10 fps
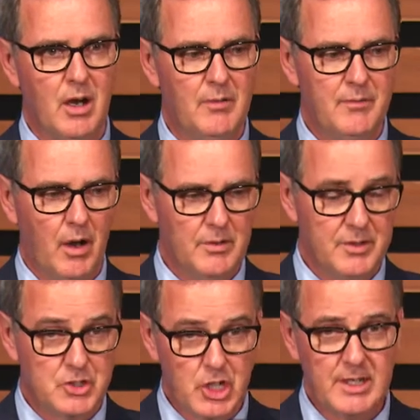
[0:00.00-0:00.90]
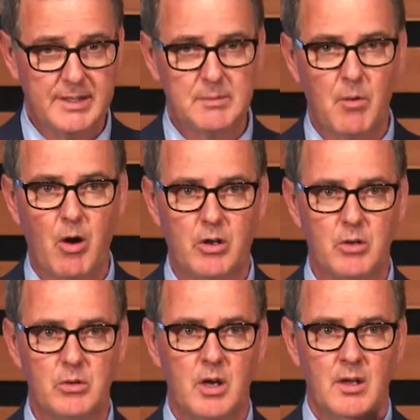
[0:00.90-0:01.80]
on the genetic
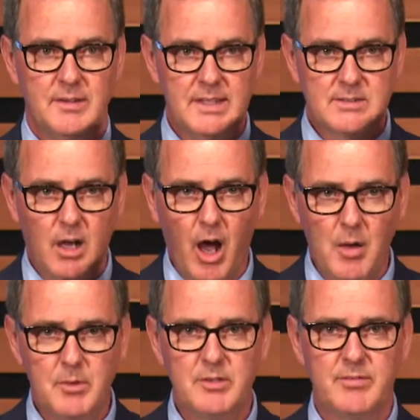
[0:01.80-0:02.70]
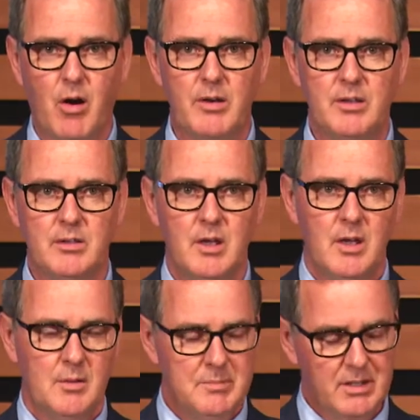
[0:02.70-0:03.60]
marker, these common variants,
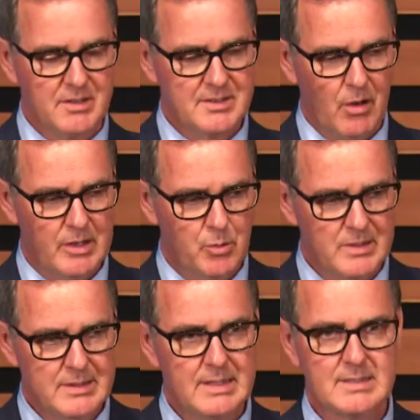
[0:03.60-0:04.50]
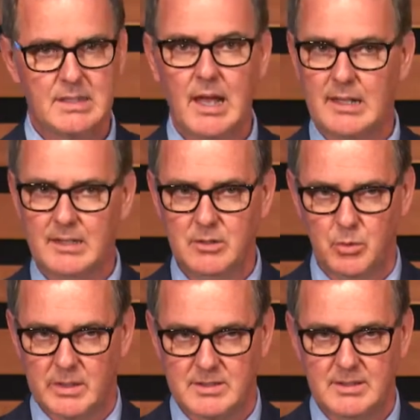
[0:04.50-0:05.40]
because they are increasing slightly the
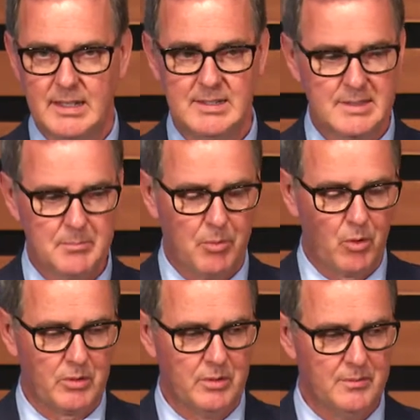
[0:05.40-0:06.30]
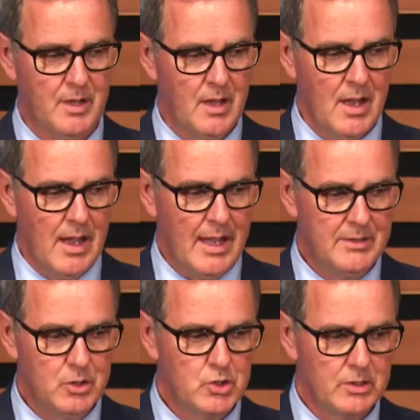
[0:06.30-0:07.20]
risk, then it's important. And
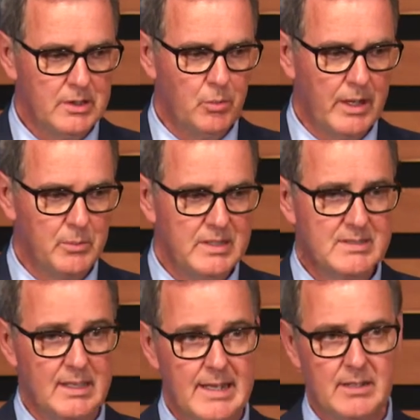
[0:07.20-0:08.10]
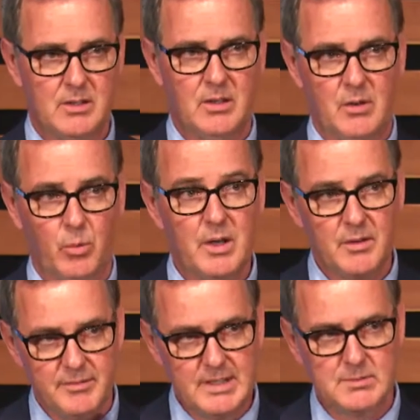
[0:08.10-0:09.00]
usually when we select one
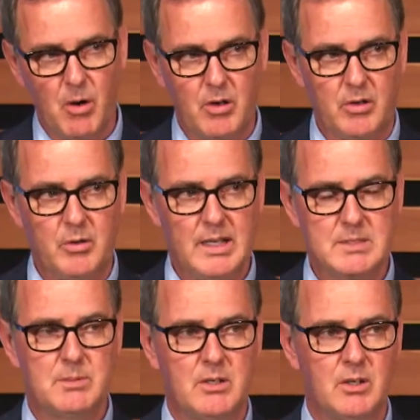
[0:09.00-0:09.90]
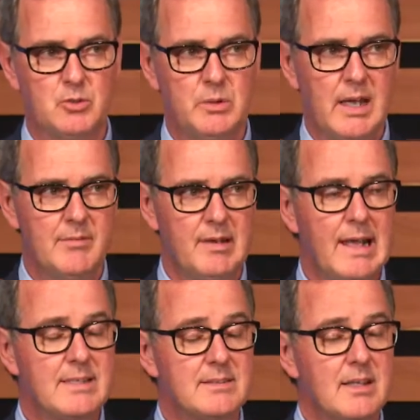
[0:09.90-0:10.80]
of these markers, it's because we have
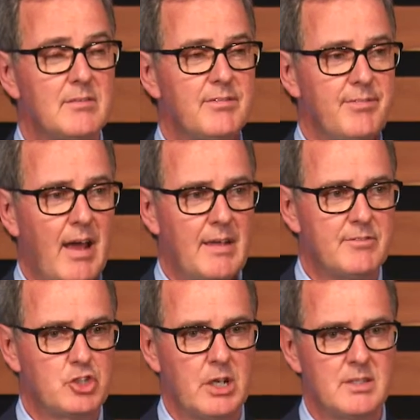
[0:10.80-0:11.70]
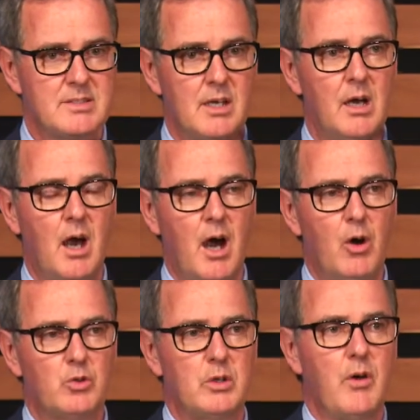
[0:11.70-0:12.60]
less than 5 chances
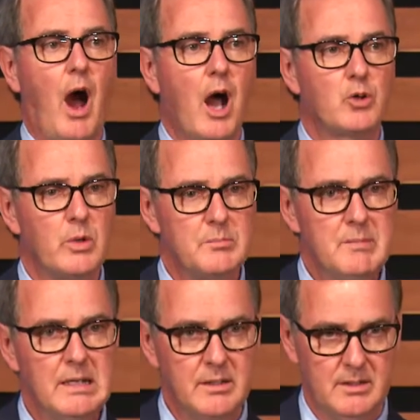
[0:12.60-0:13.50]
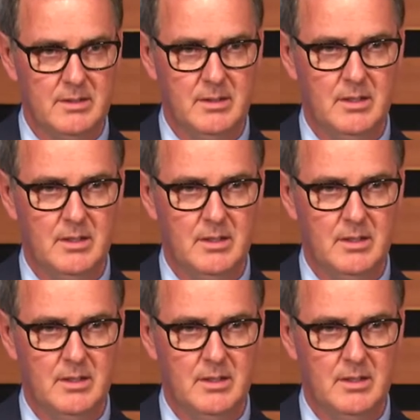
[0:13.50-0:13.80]
out of 100 million